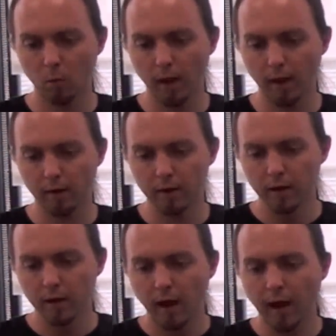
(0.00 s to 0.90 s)
where
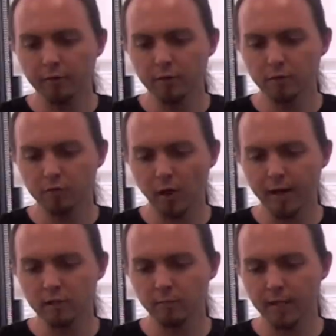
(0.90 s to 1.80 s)
hundreds of
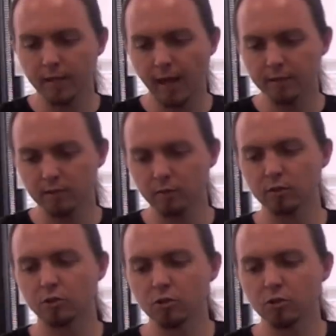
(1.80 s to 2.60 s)
trains have been cancelled